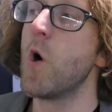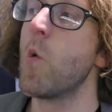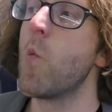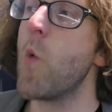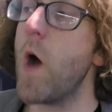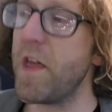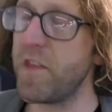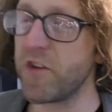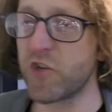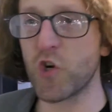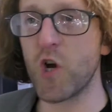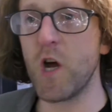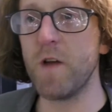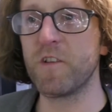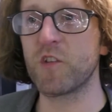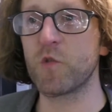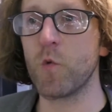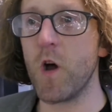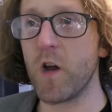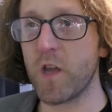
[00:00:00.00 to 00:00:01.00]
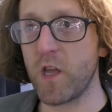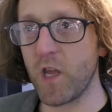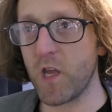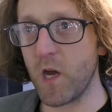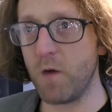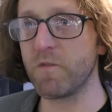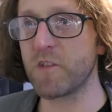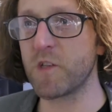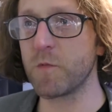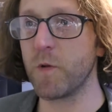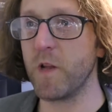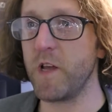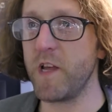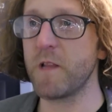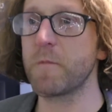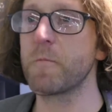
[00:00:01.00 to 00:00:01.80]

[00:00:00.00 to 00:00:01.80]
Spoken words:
where the driver's working comfortably,